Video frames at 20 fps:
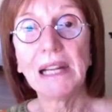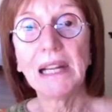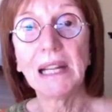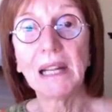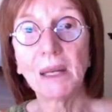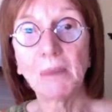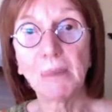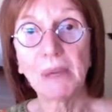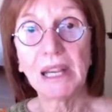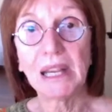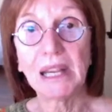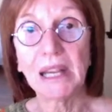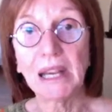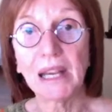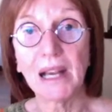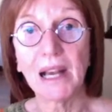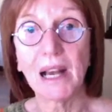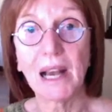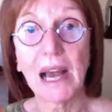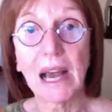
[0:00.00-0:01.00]
little bit
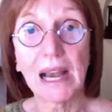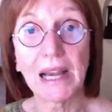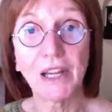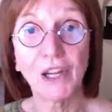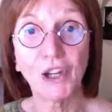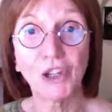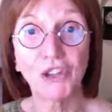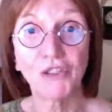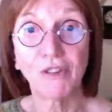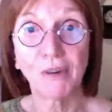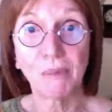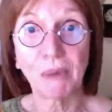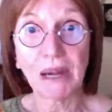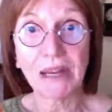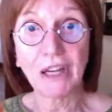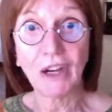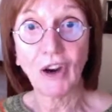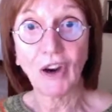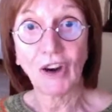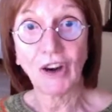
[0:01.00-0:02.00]
I use for my
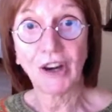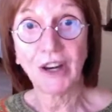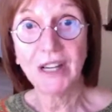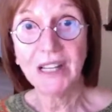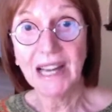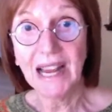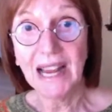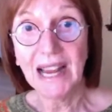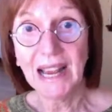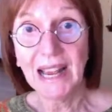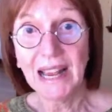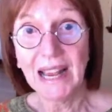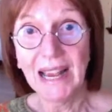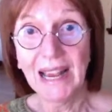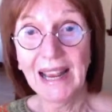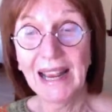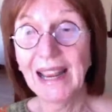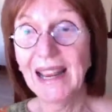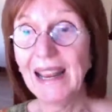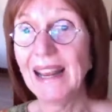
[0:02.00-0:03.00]
yarn.
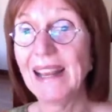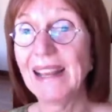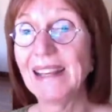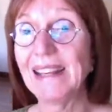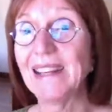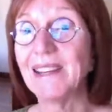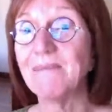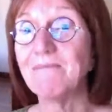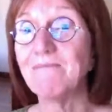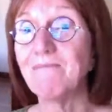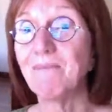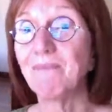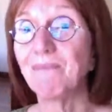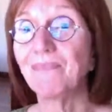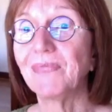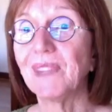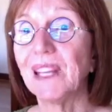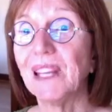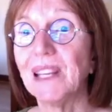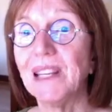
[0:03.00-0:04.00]
Yay!
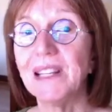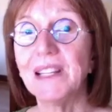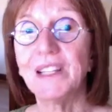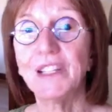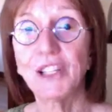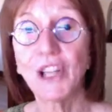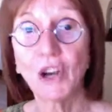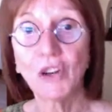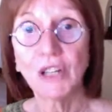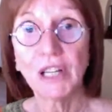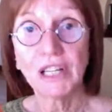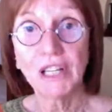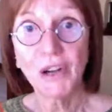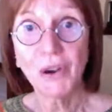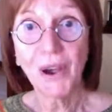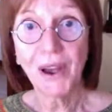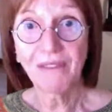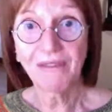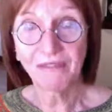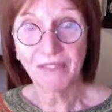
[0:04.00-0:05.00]
So did you
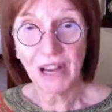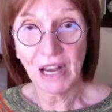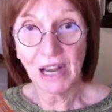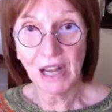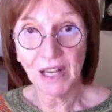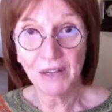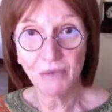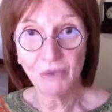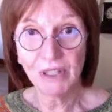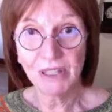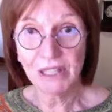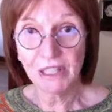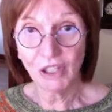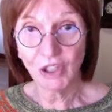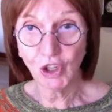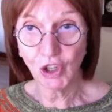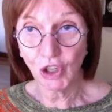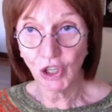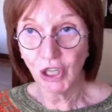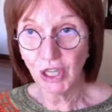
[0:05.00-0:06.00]
have fun? Was this
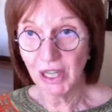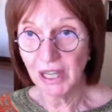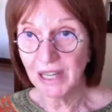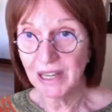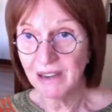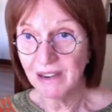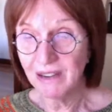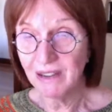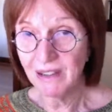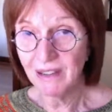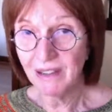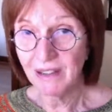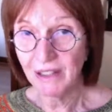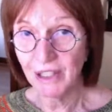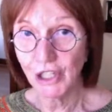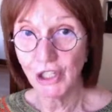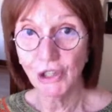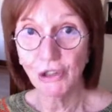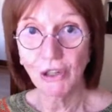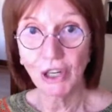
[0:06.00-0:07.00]
good?
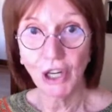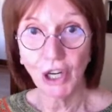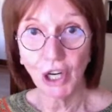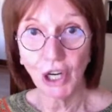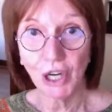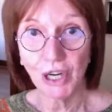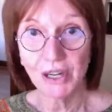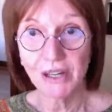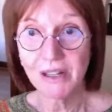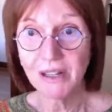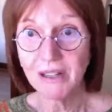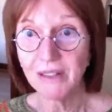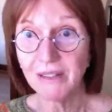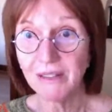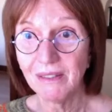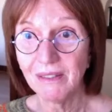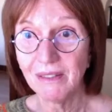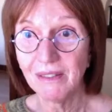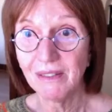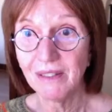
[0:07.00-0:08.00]
Did you learn?
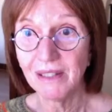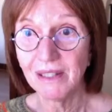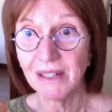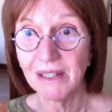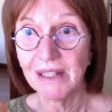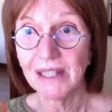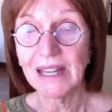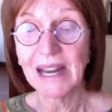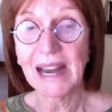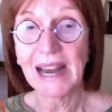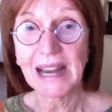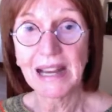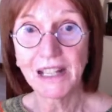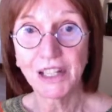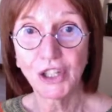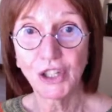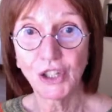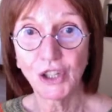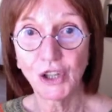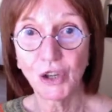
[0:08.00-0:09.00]
Did I
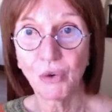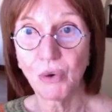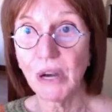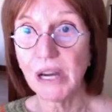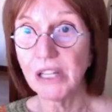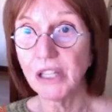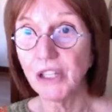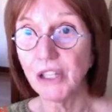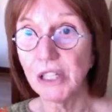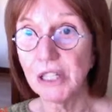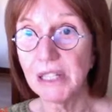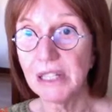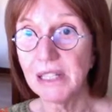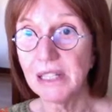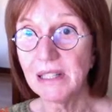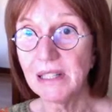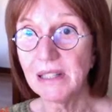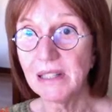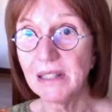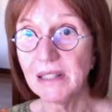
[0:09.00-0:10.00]
answer your
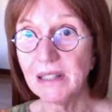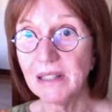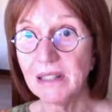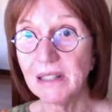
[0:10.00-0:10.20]
questions?